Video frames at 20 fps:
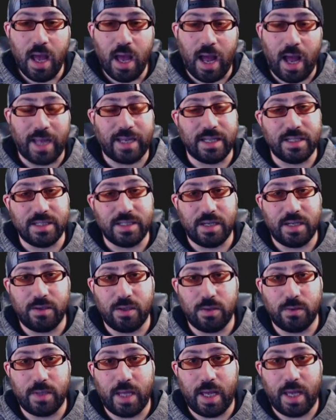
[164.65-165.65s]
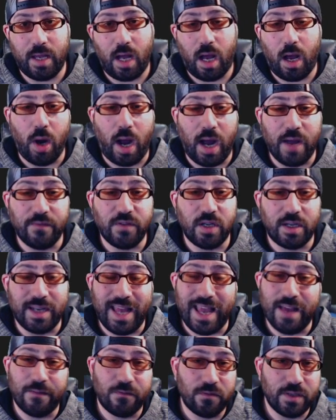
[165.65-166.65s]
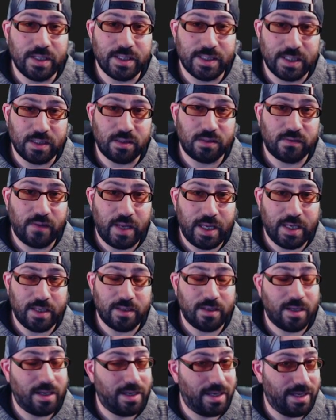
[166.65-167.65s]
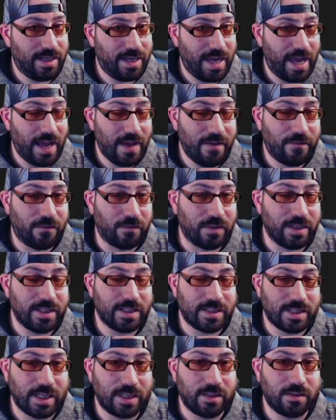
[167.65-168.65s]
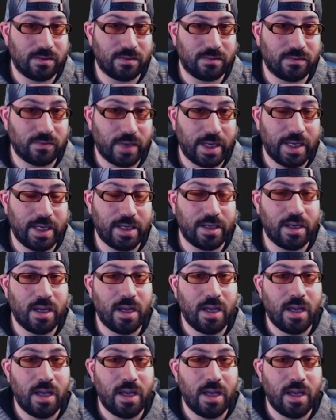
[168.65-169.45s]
I can tell you that I've done every single lane in every single raid,